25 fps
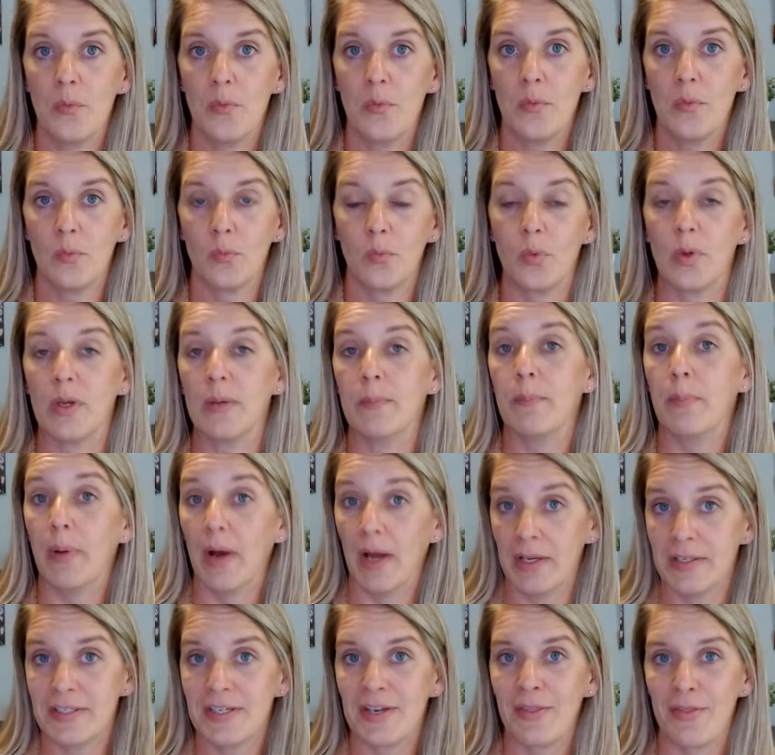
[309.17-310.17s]

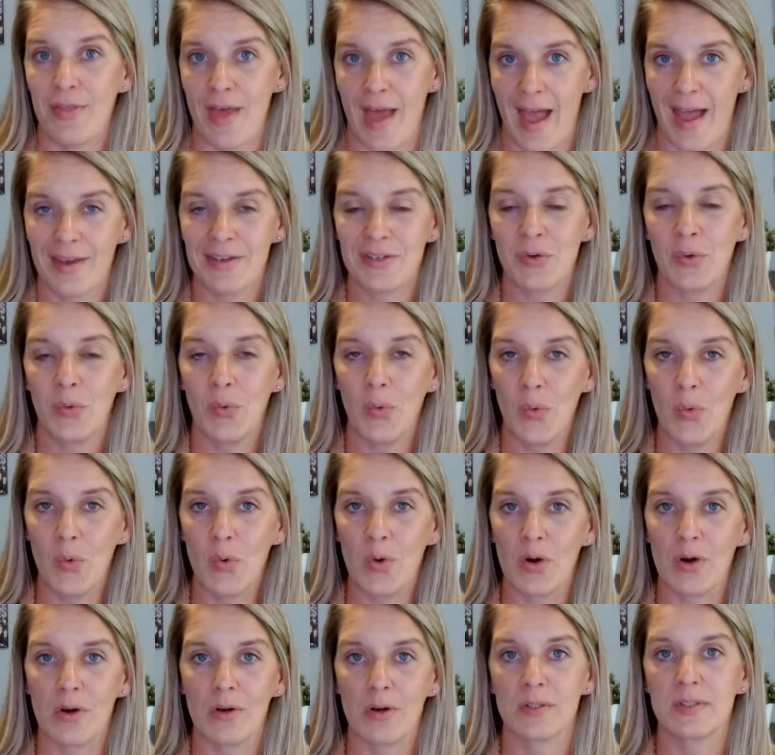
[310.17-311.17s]
rebut that
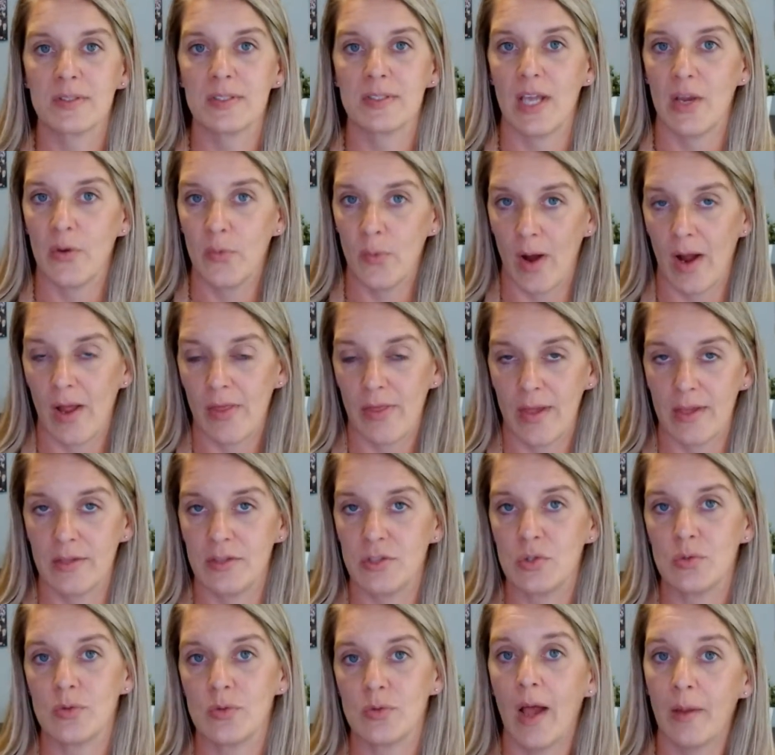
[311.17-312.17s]
or say why they
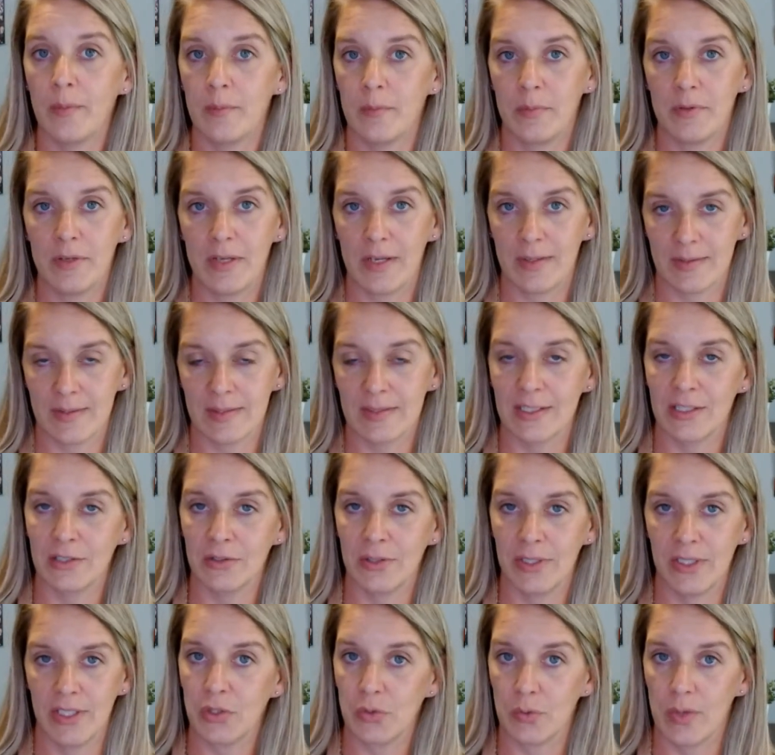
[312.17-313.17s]
do not
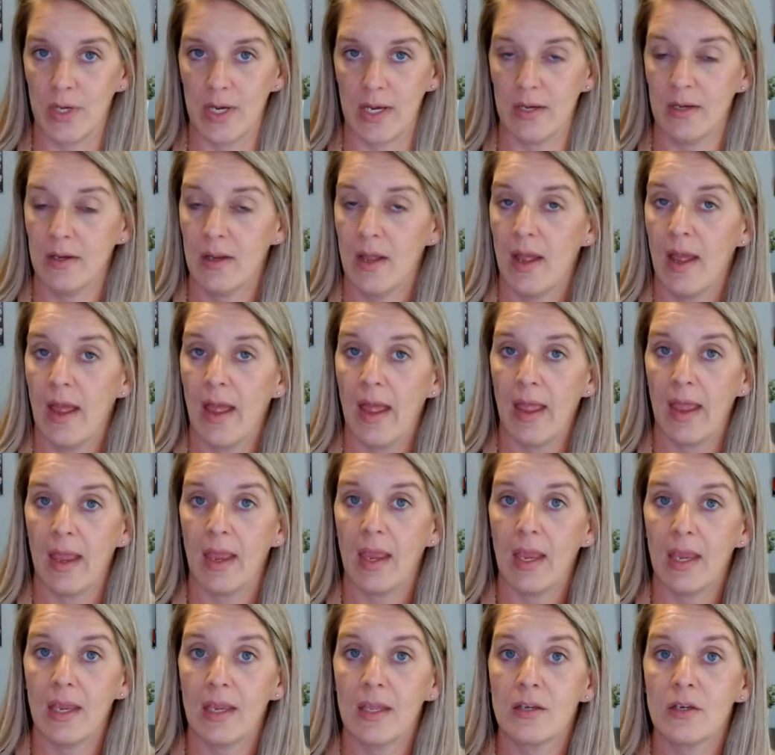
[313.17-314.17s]
necessarily agree.
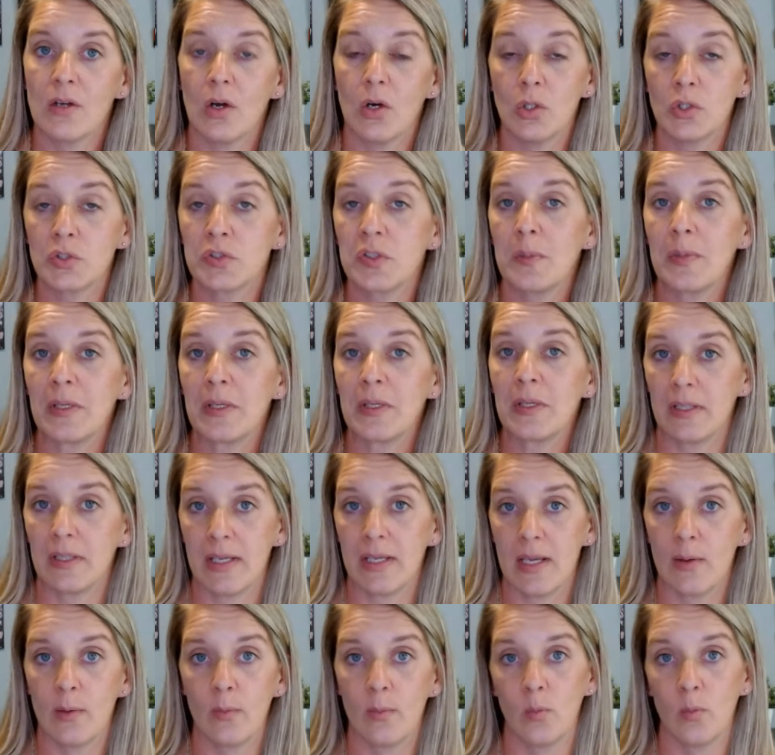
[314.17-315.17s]
And
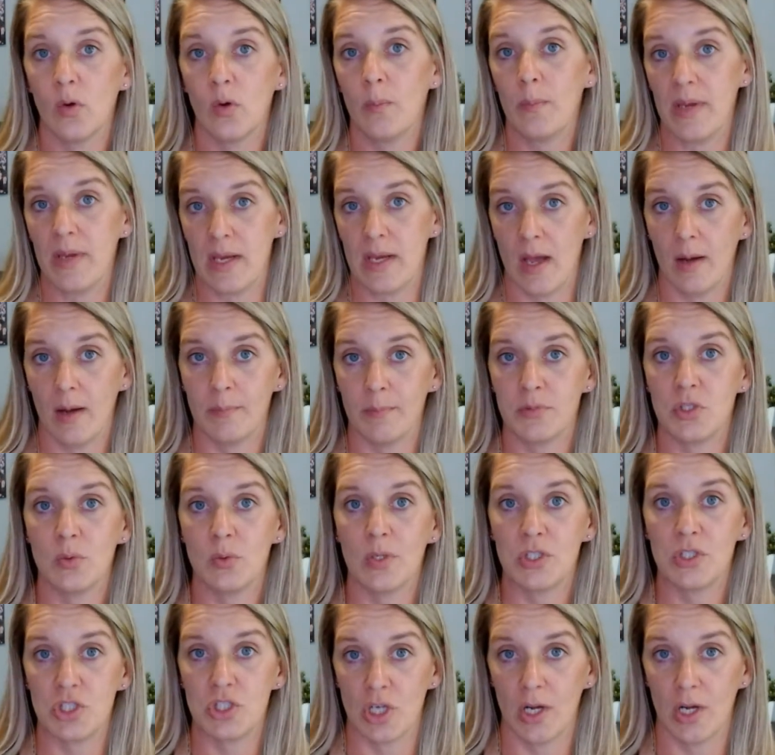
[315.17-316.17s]
ultimately, it will be up
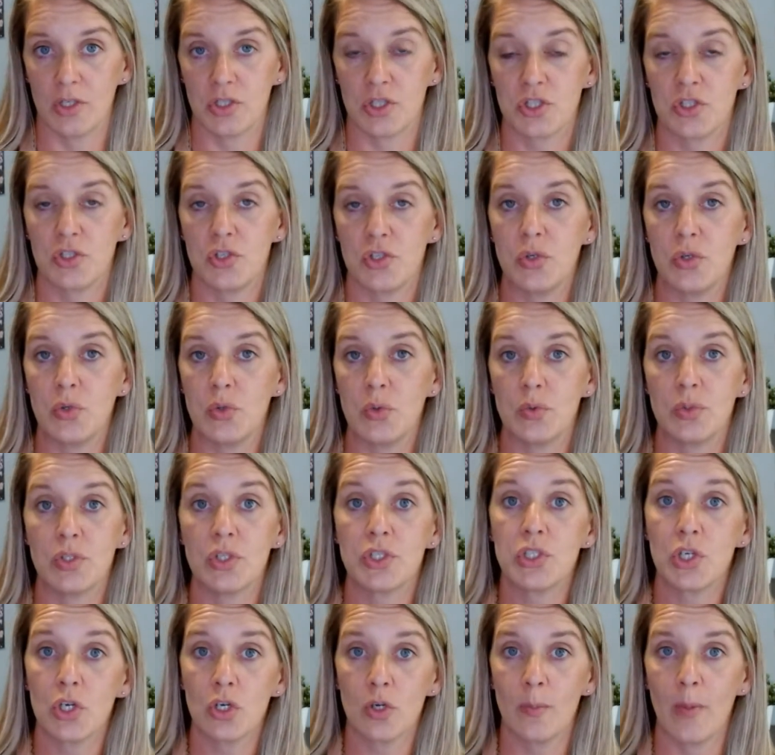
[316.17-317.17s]
to a judge to
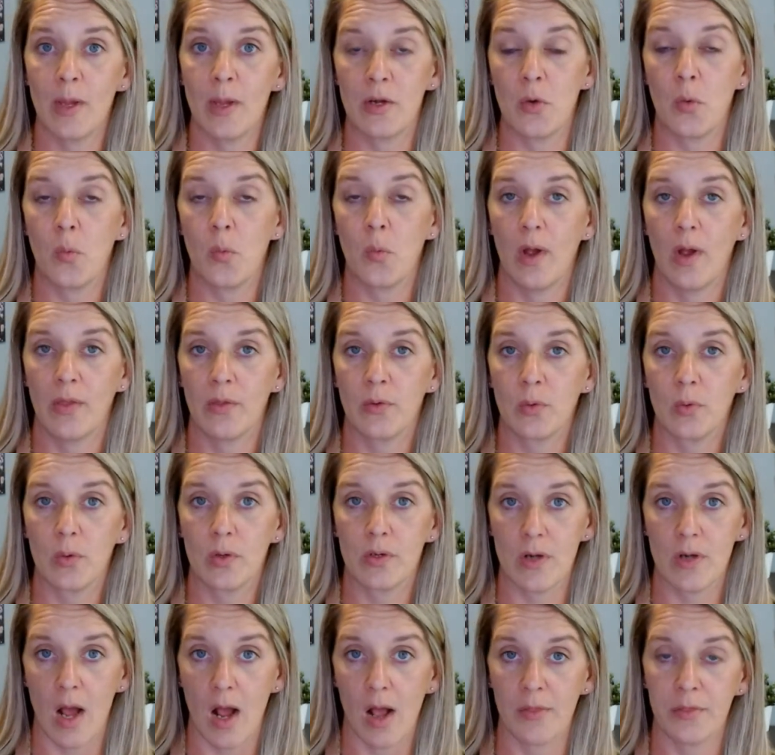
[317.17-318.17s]
determine whether
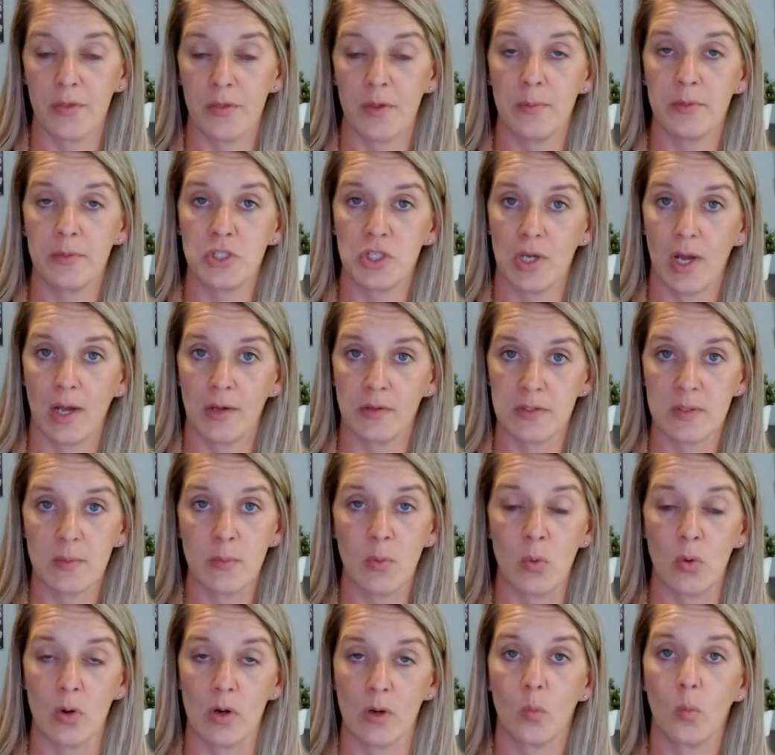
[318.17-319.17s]
or not the child
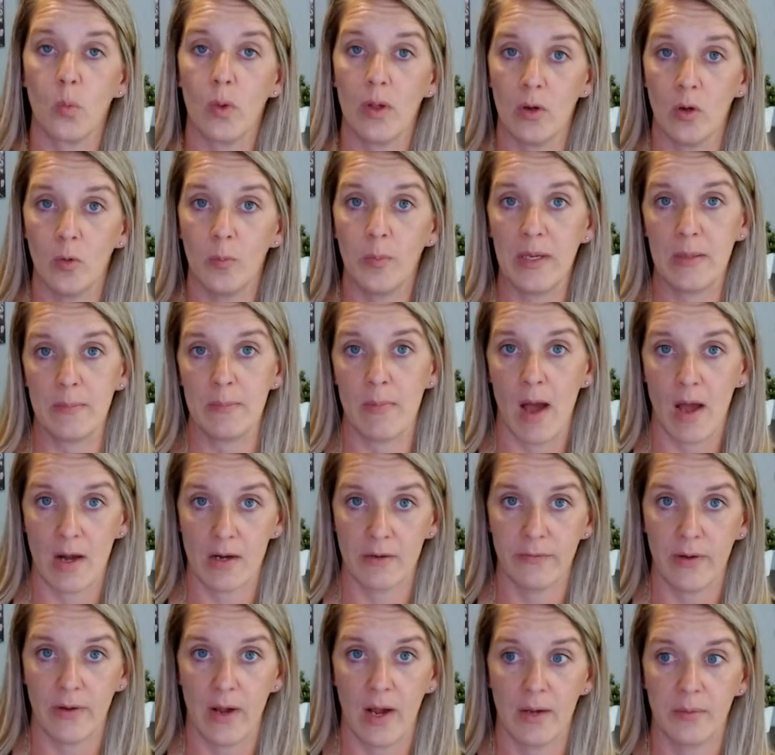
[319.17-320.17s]
support will be
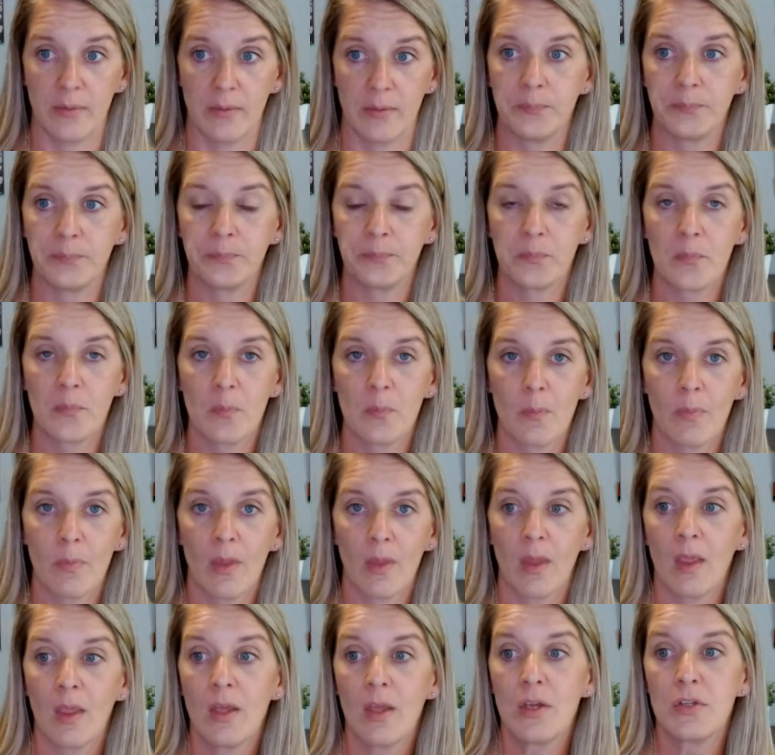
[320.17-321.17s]
modified.
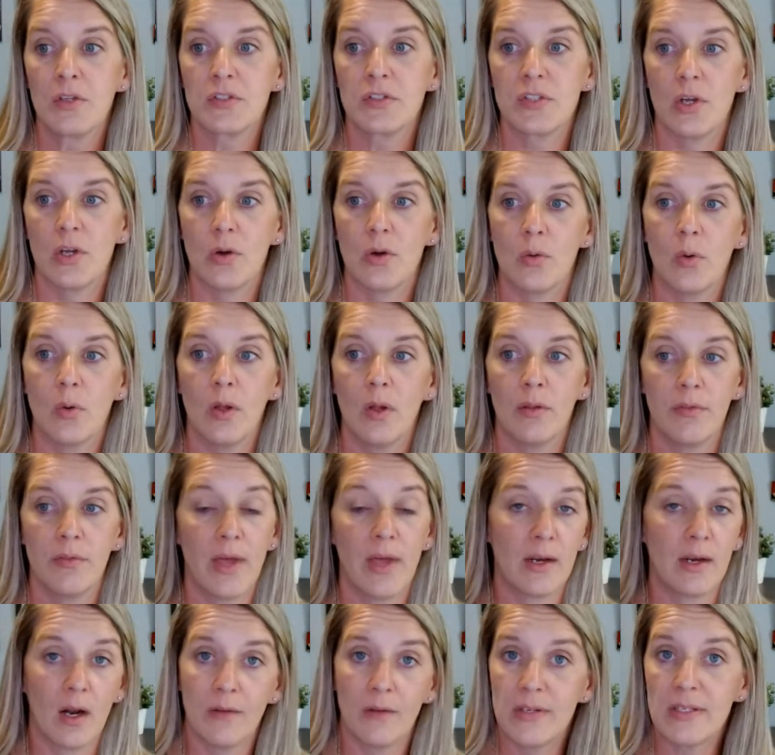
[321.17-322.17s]
So
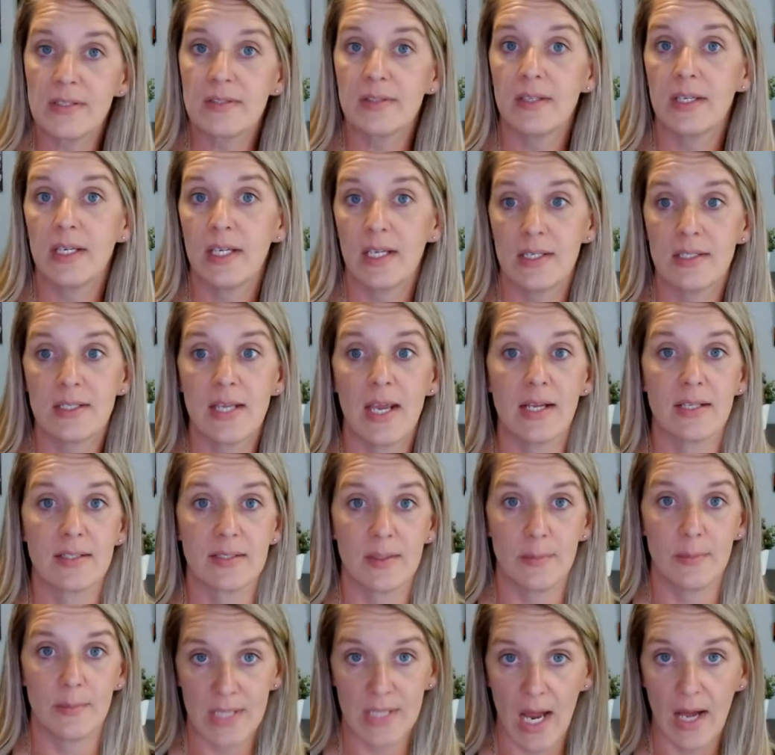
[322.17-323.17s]
that obviously can take
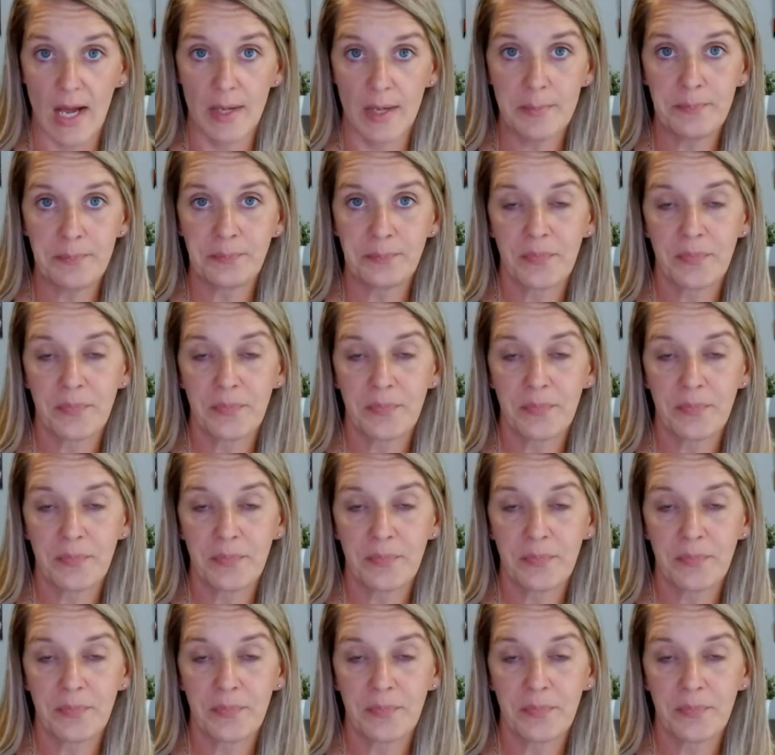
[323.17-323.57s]
some time.